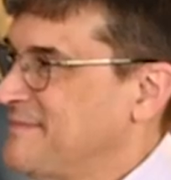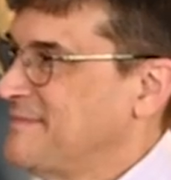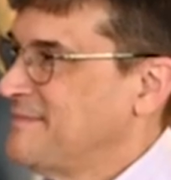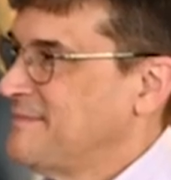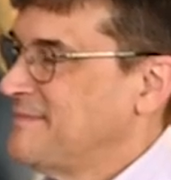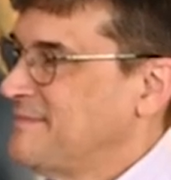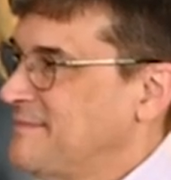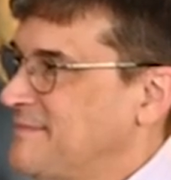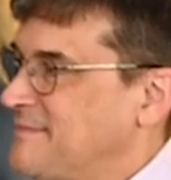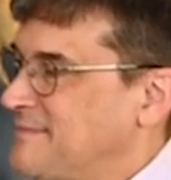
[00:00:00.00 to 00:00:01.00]

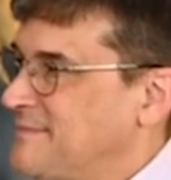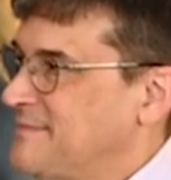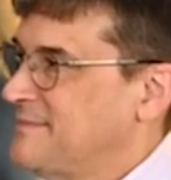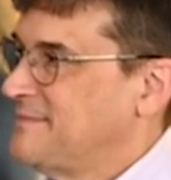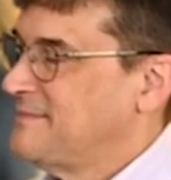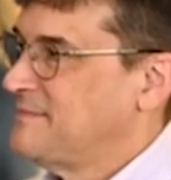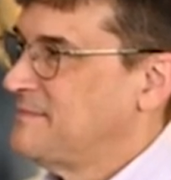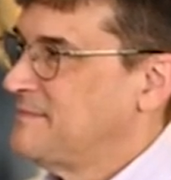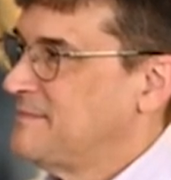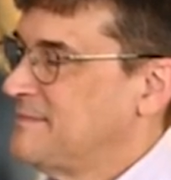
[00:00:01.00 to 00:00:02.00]

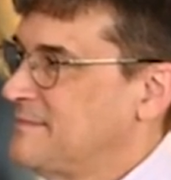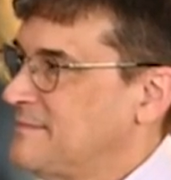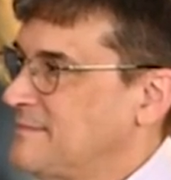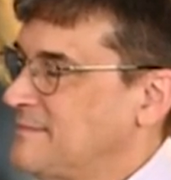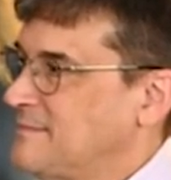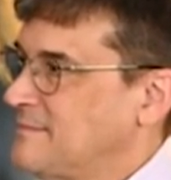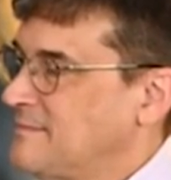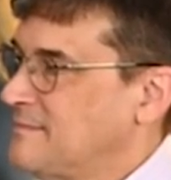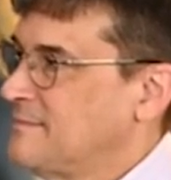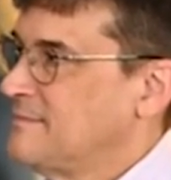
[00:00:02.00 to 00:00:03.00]

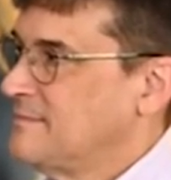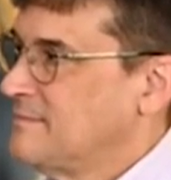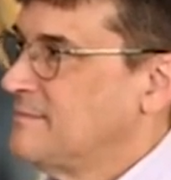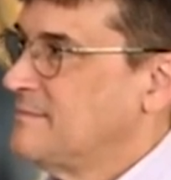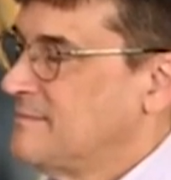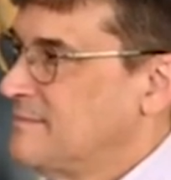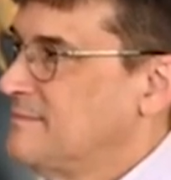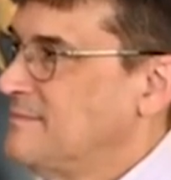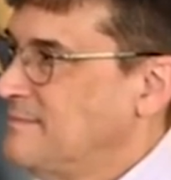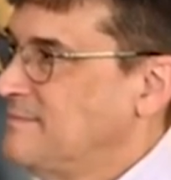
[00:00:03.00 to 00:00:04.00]

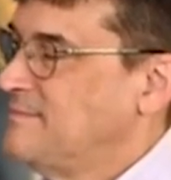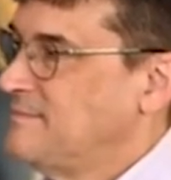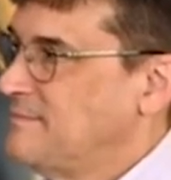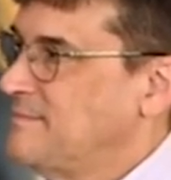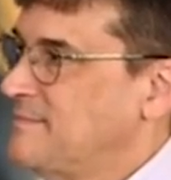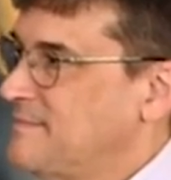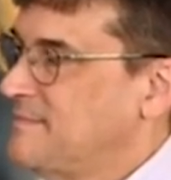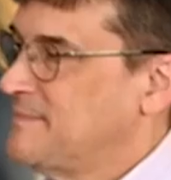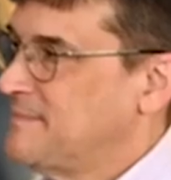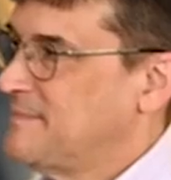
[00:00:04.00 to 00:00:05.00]

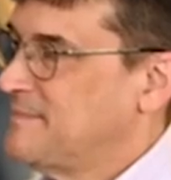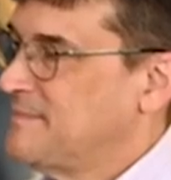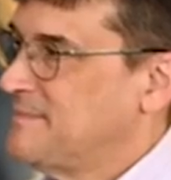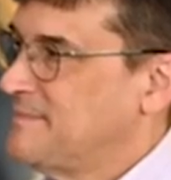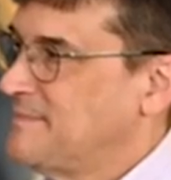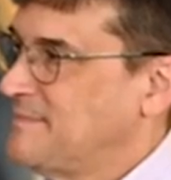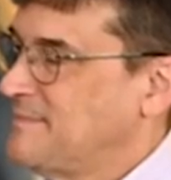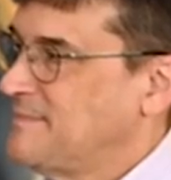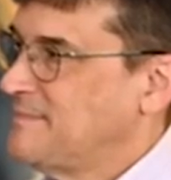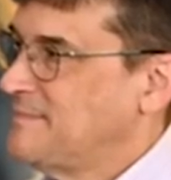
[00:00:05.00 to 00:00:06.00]

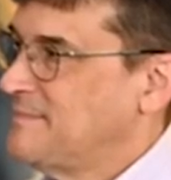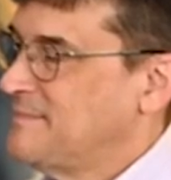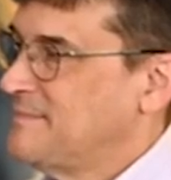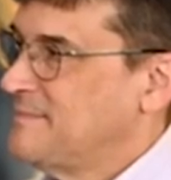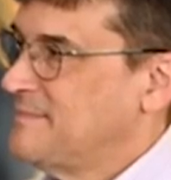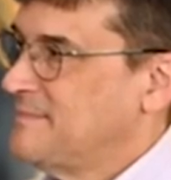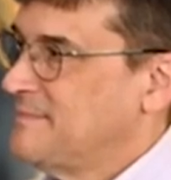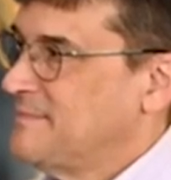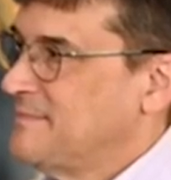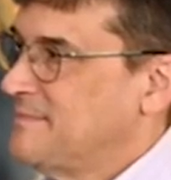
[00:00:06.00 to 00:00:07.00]

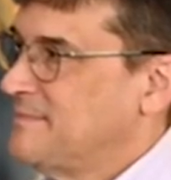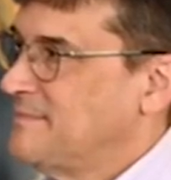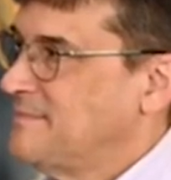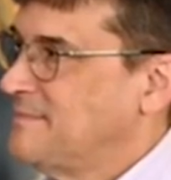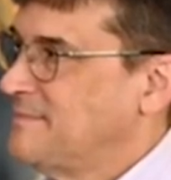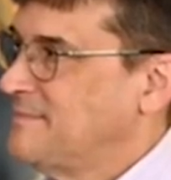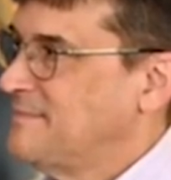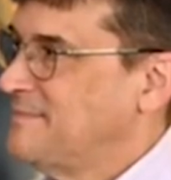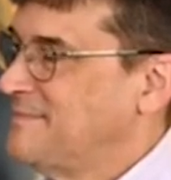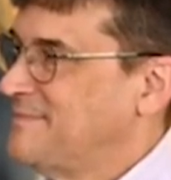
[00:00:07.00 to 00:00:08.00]
(silent)